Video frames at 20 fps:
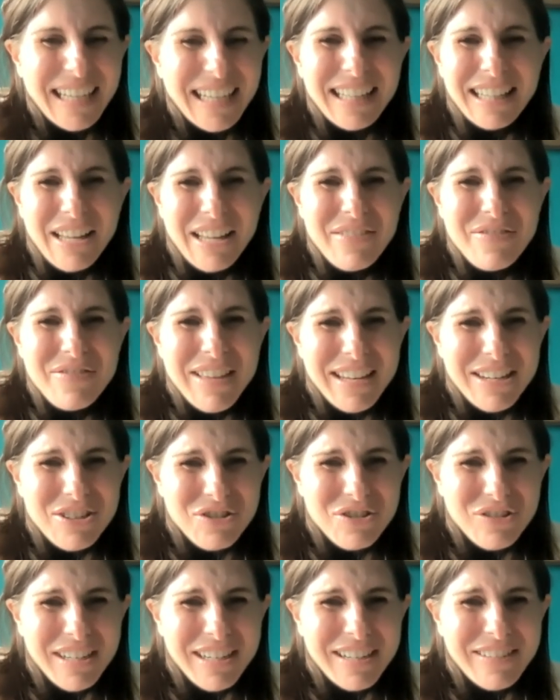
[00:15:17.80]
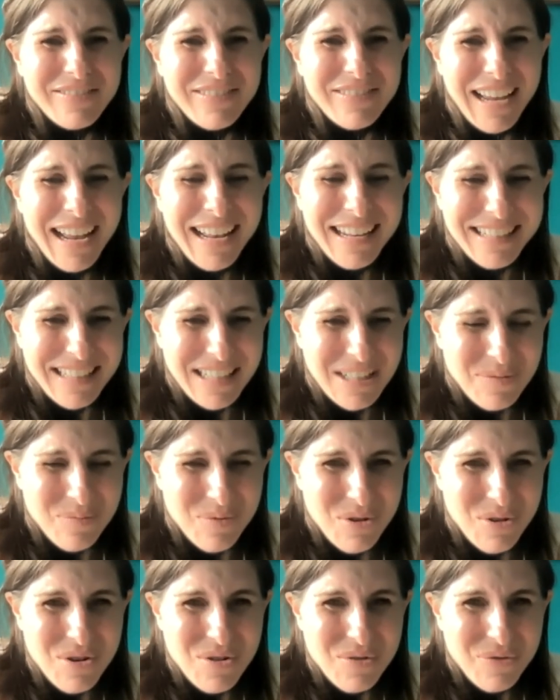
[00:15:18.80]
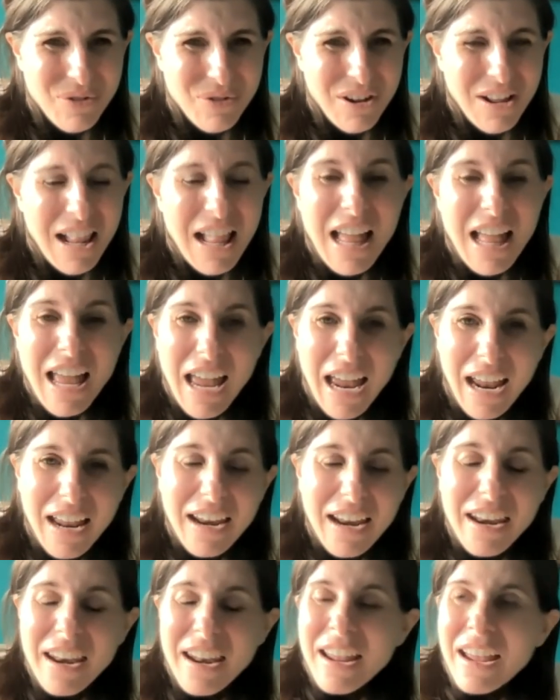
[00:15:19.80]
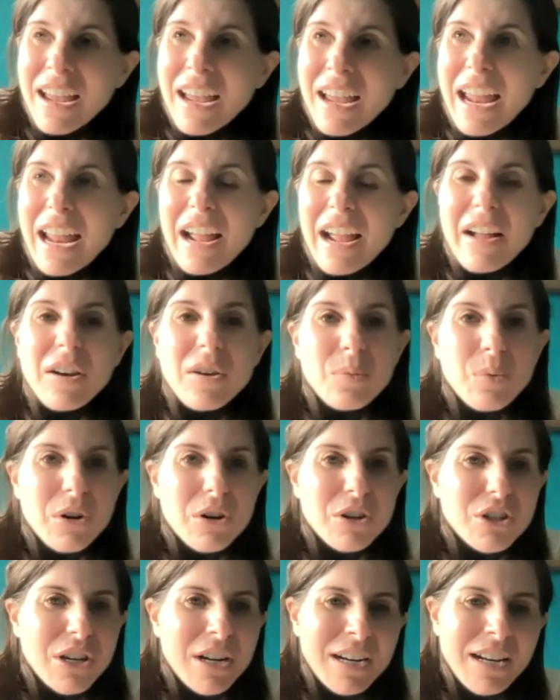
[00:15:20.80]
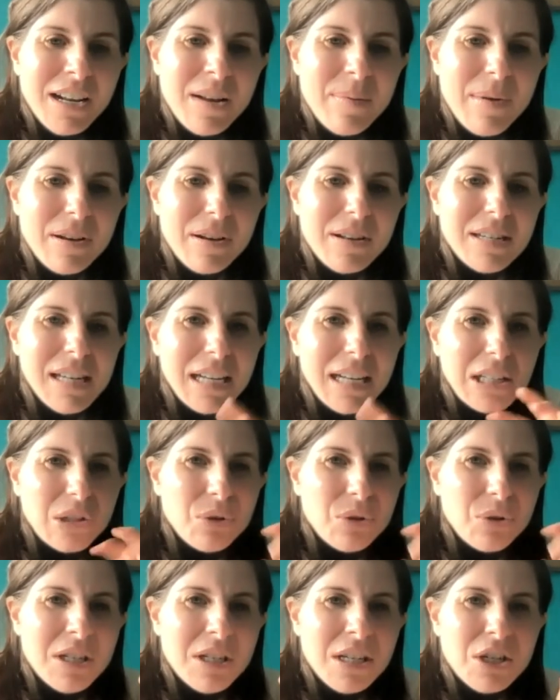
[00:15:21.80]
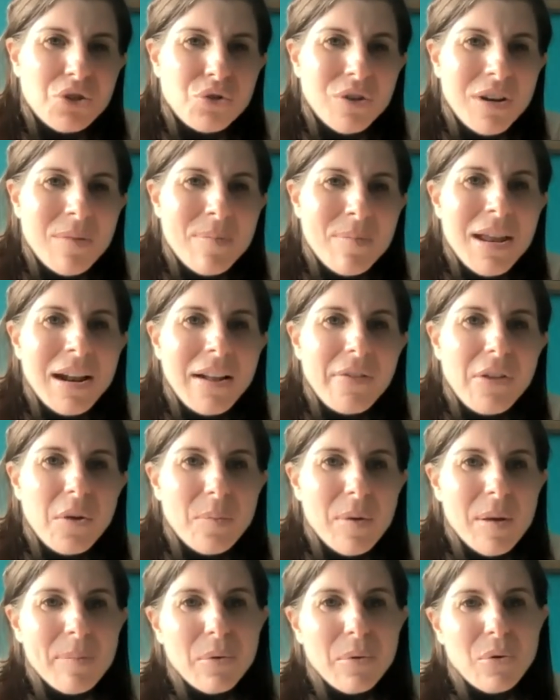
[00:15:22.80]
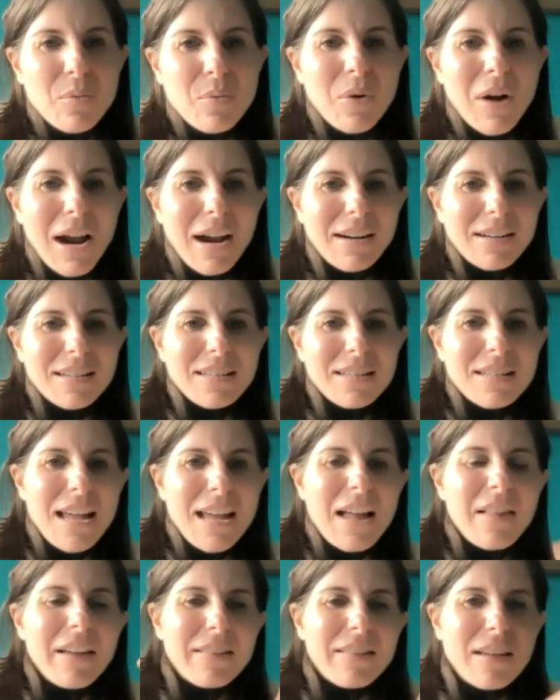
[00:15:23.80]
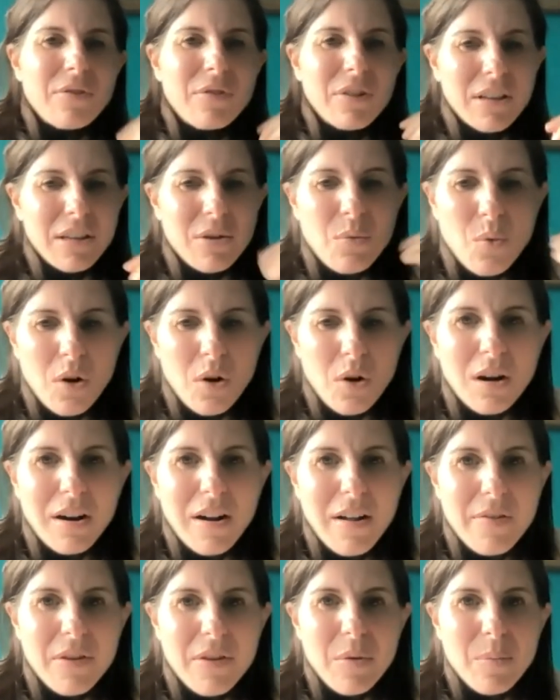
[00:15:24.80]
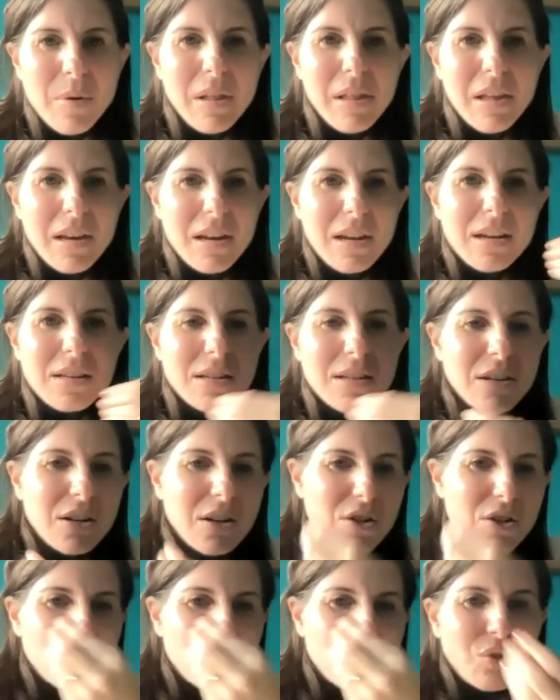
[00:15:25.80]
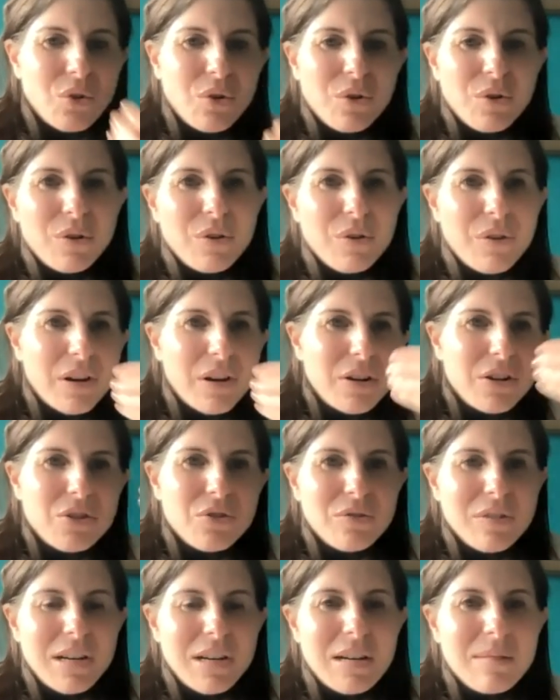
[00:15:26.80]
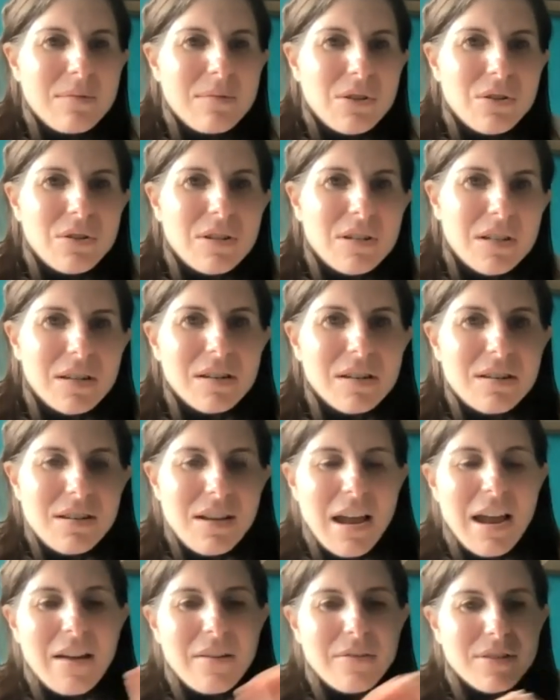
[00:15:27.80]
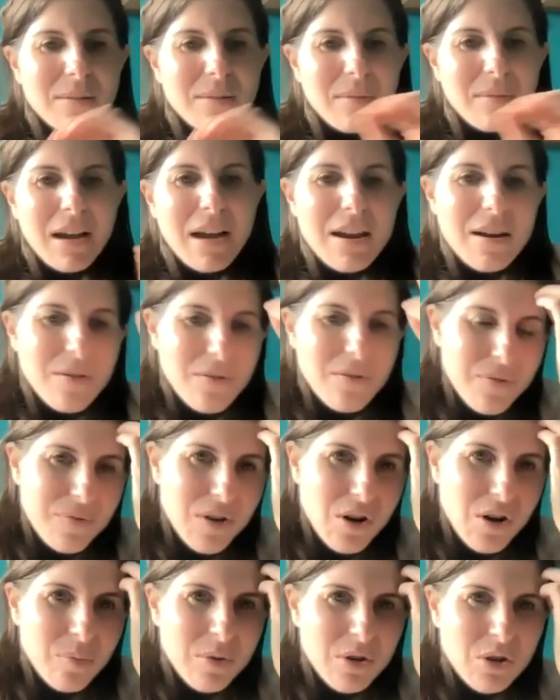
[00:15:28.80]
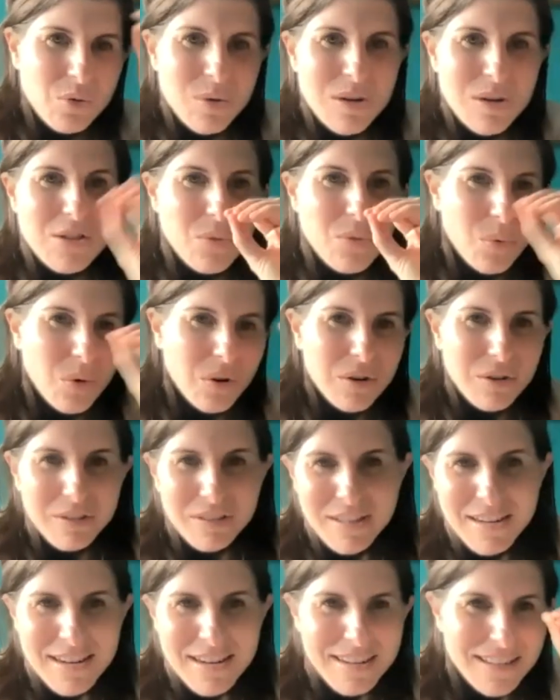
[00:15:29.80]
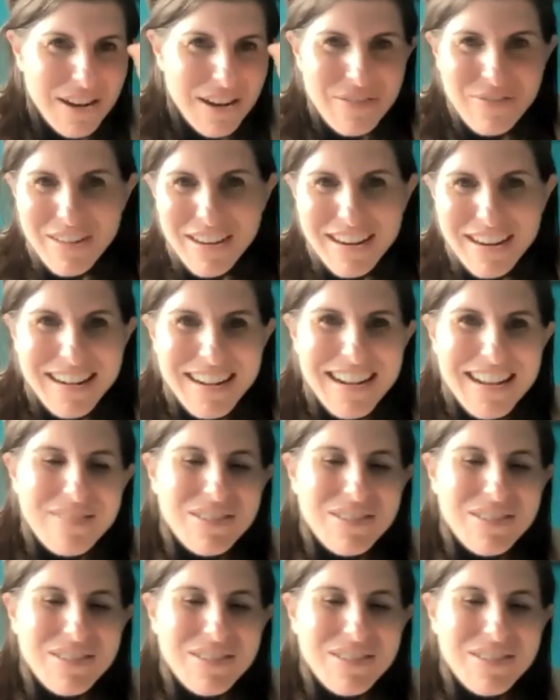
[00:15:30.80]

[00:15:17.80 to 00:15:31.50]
I love that dream. Yes, it's beautiful. And what you're talking about is like lucid dreaming, and there are people who practice that. Like they really work on the ability to control their dreams or to have some kind of, you know, between the worldness of it,